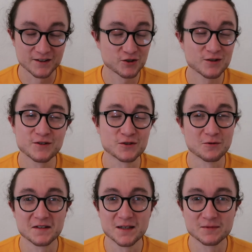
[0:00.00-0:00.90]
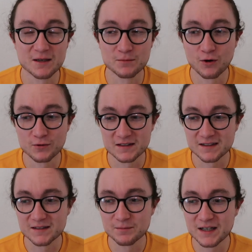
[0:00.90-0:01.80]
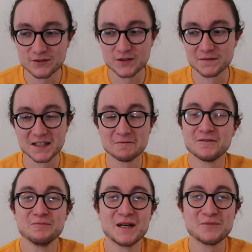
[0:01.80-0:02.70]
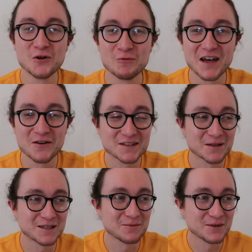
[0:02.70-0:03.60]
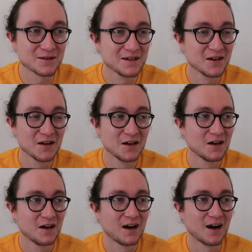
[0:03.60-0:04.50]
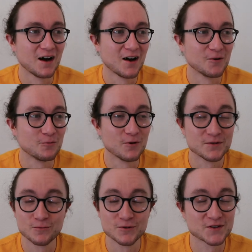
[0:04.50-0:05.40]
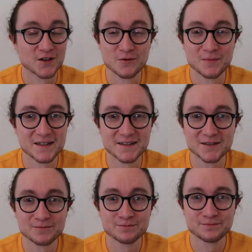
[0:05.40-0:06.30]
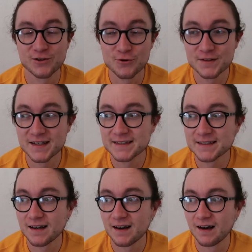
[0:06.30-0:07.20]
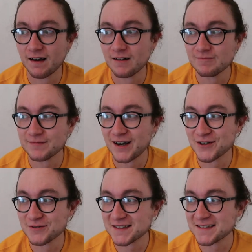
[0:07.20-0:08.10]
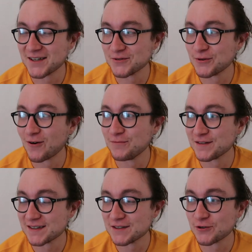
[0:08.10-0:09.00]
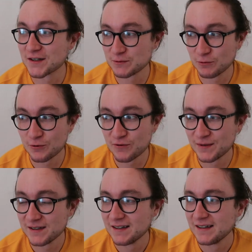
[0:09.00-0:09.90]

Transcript: I should have just gone in September, honestly. The pictures I've seen from people who were there in September uh, were, were so amazing. Clothing, um, I don't need to tell you, obviously dress warm.